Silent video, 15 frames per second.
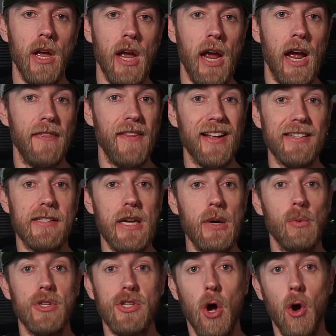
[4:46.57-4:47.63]
And that seat
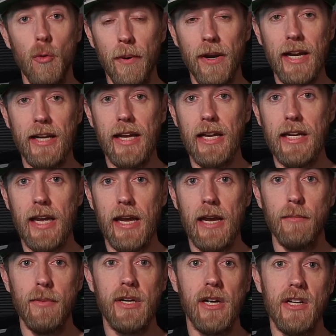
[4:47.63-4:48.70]
was open at
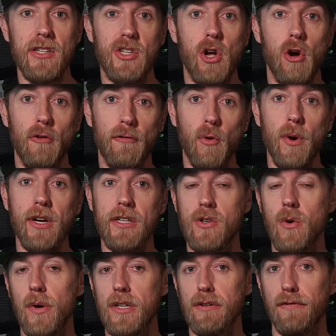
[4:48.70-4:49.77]
KKM because Kofoid is
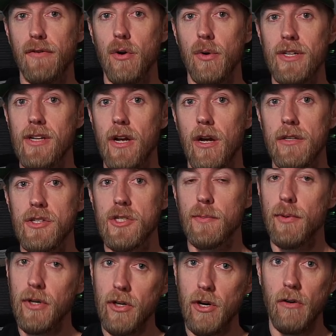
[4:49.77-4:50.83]
going to focus on
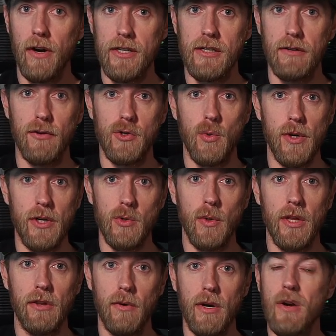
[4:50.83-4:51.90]
sprint car racing for
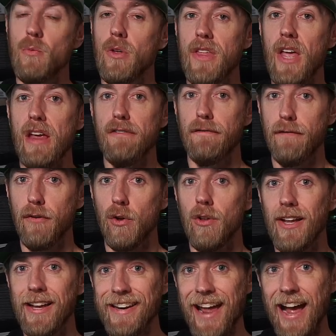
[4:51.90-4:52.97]
2023 with a
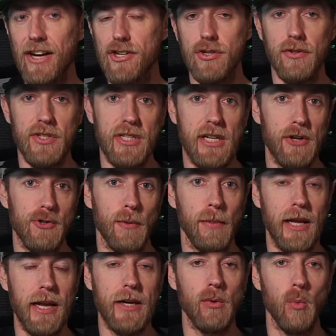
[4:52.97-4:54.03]
full national schedule
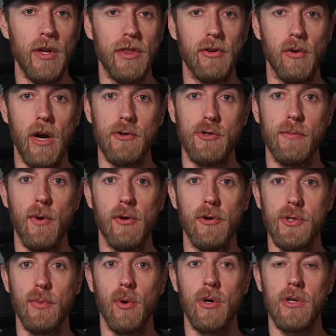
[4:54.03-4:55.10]
planned with Crouch
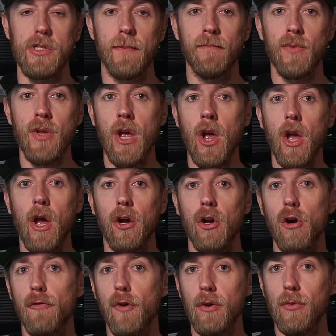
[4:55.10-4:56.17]
Motorsports.
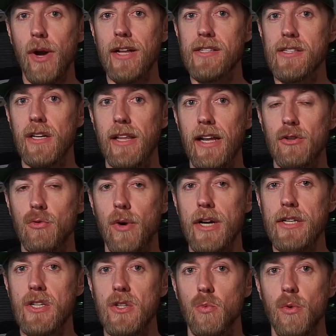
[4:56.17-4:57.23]
Kofoid ran select
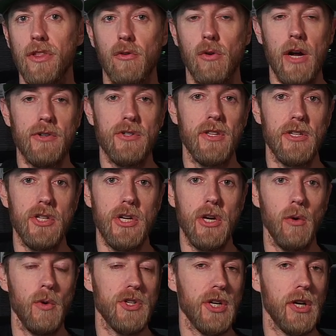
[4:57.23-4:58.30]
races with Crouch this
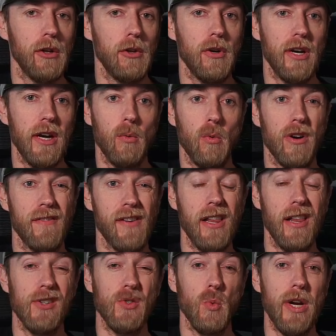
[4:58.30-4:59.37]
year, which included a World of
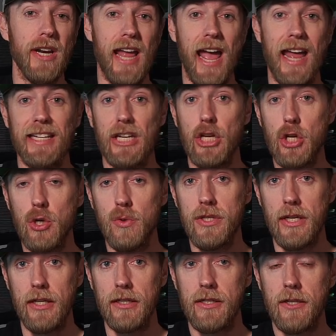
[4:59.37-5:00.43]
Outlaws win at
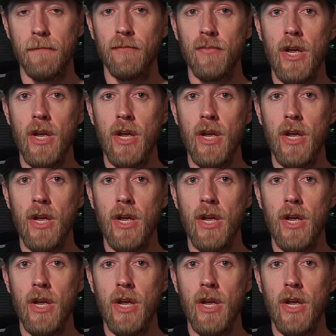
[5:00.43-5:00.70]
Husitz.